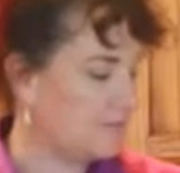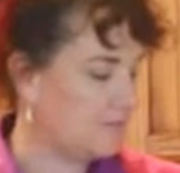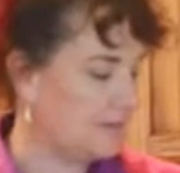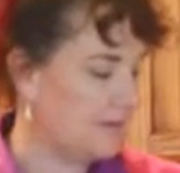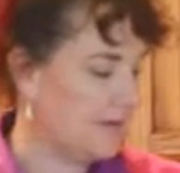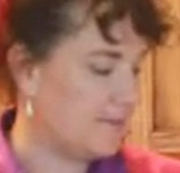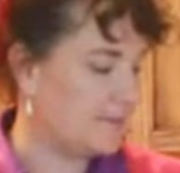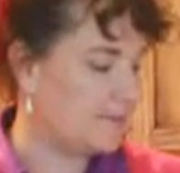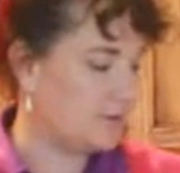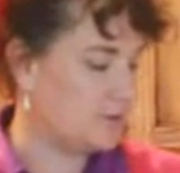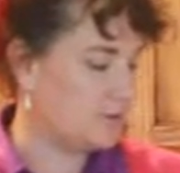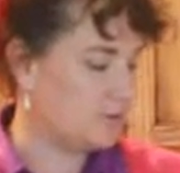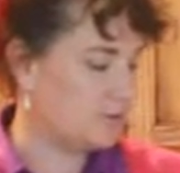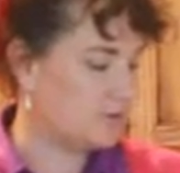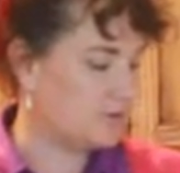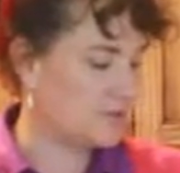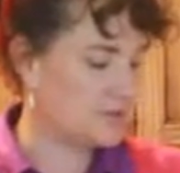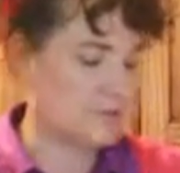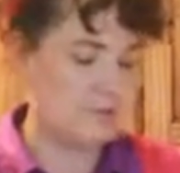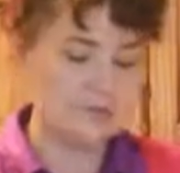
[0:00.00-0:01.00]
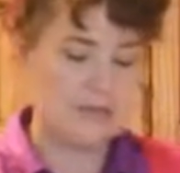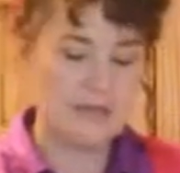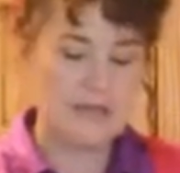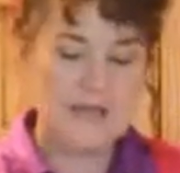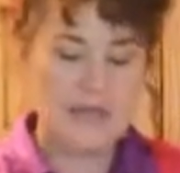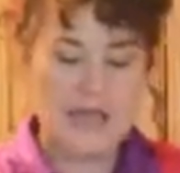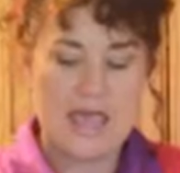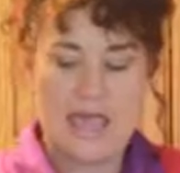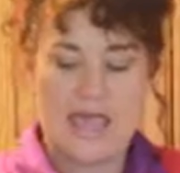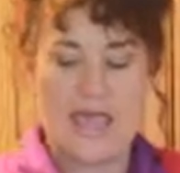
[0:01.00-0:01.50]
of lemon juice.
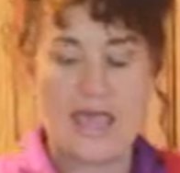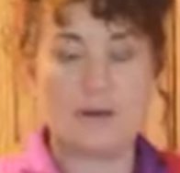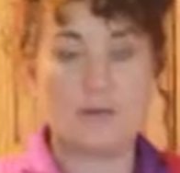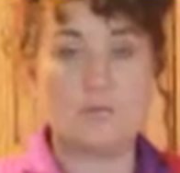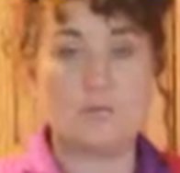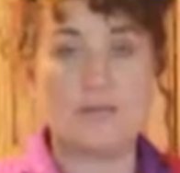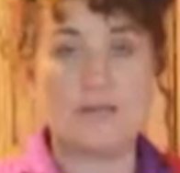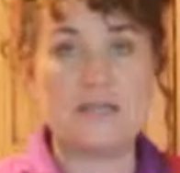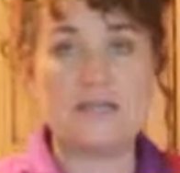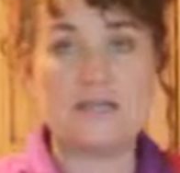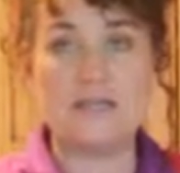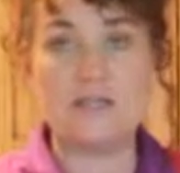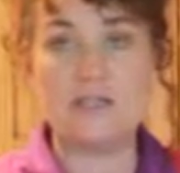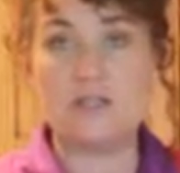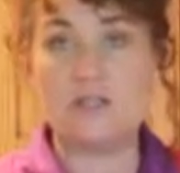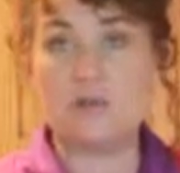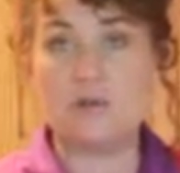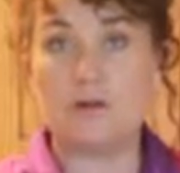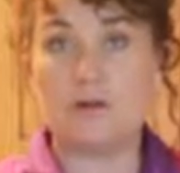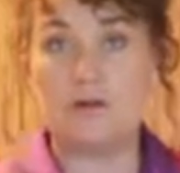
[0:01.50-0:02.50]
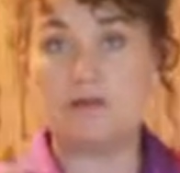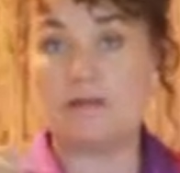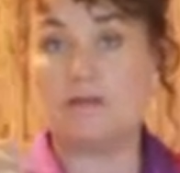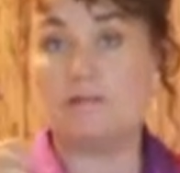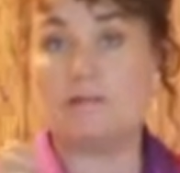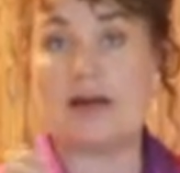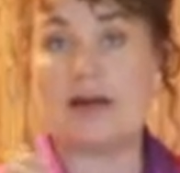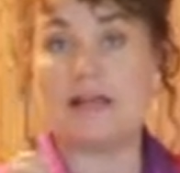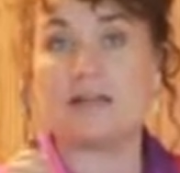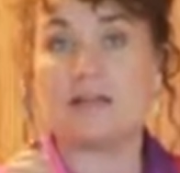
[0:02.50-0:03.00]
And we did do it.
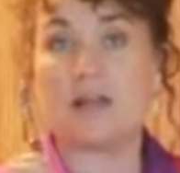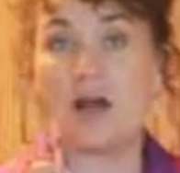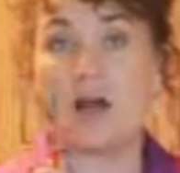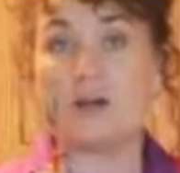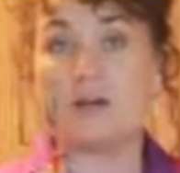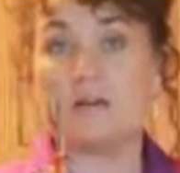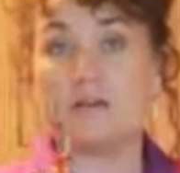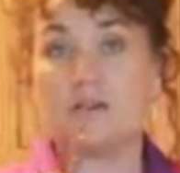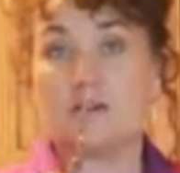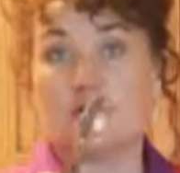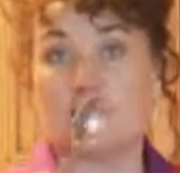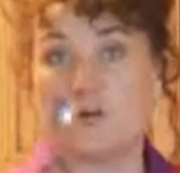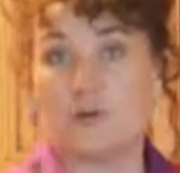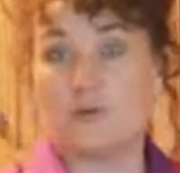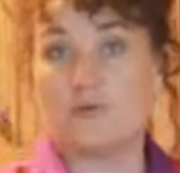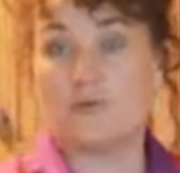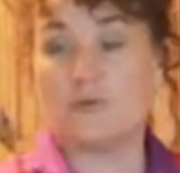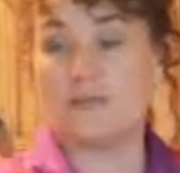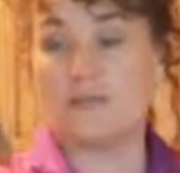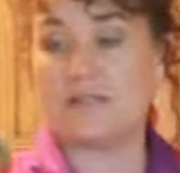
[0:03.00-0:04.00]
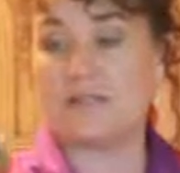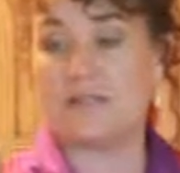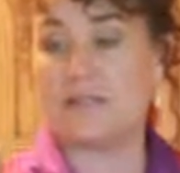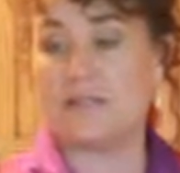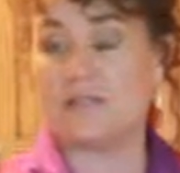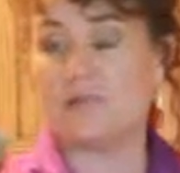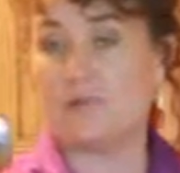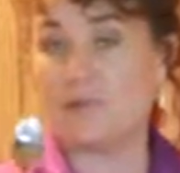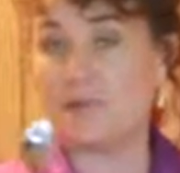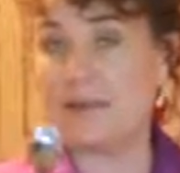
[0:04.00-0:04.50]
My daughter and her girlfriend did
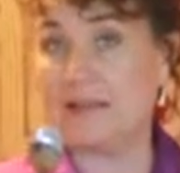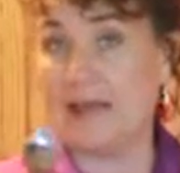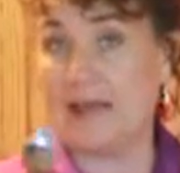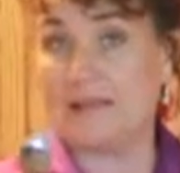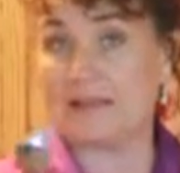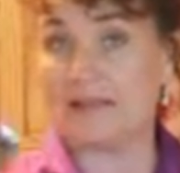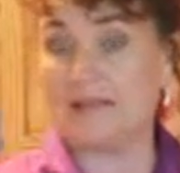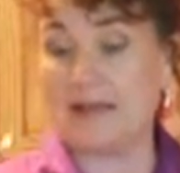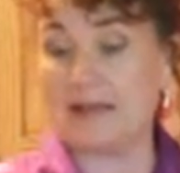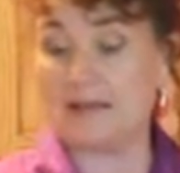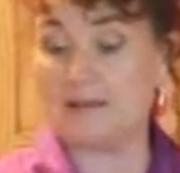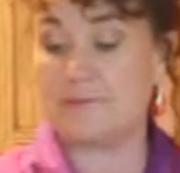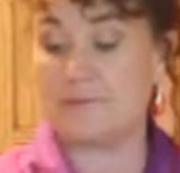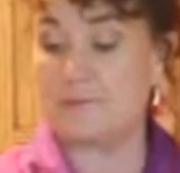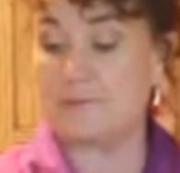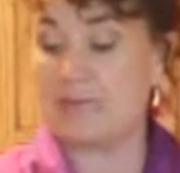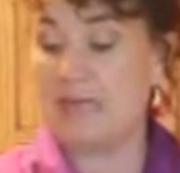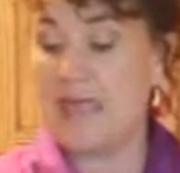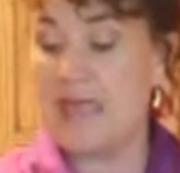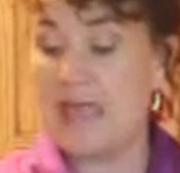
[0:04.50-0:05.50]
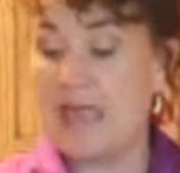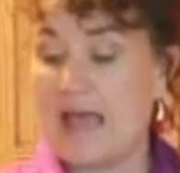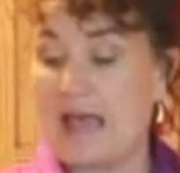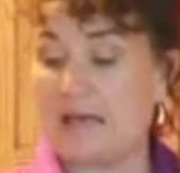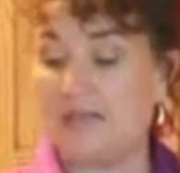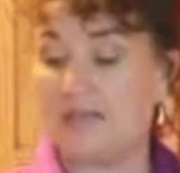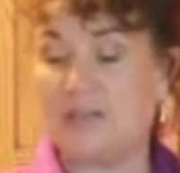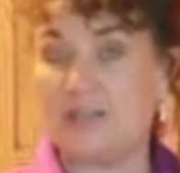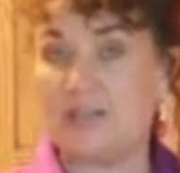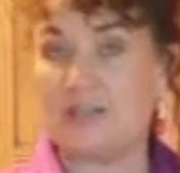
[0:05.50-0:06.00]
this for me last night.
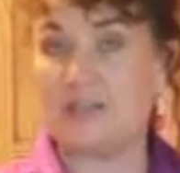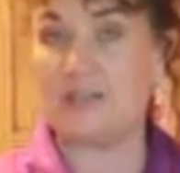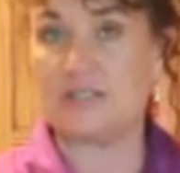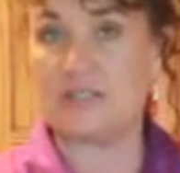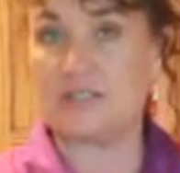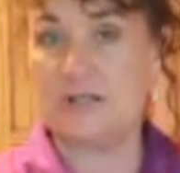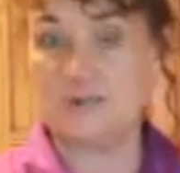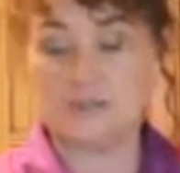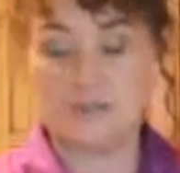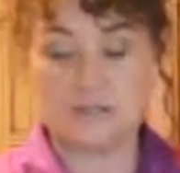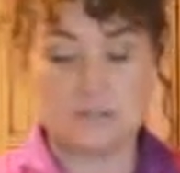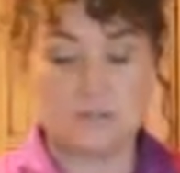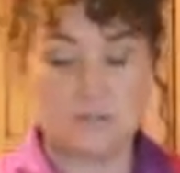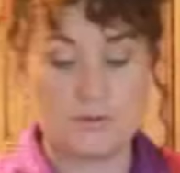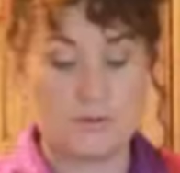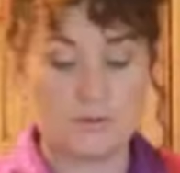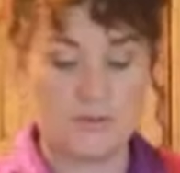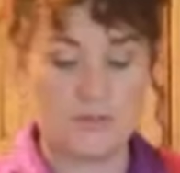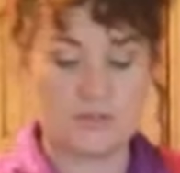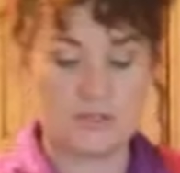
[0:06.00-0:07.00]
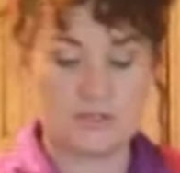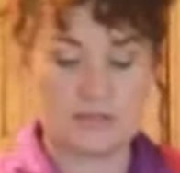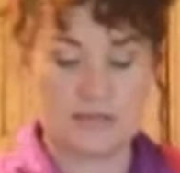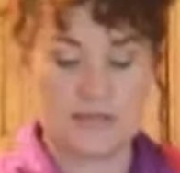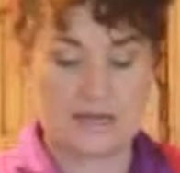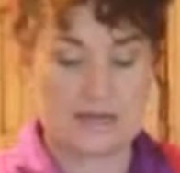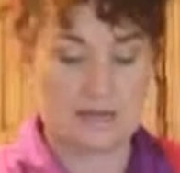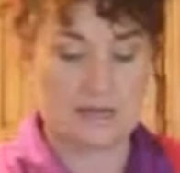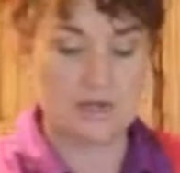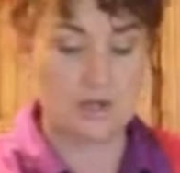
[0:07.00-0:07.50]
And they just did it with spoons just
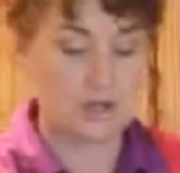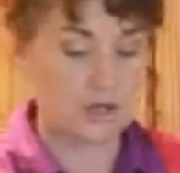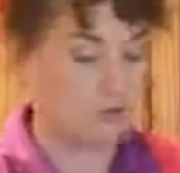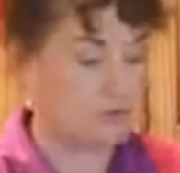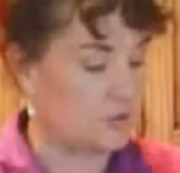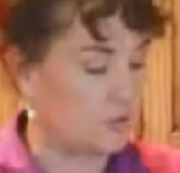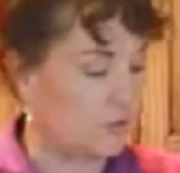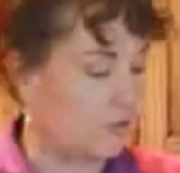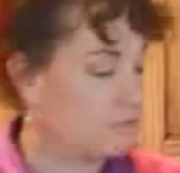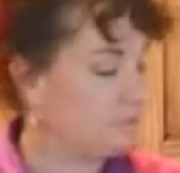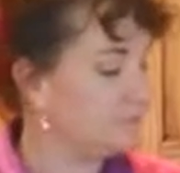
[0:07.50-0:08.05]
like I showed you.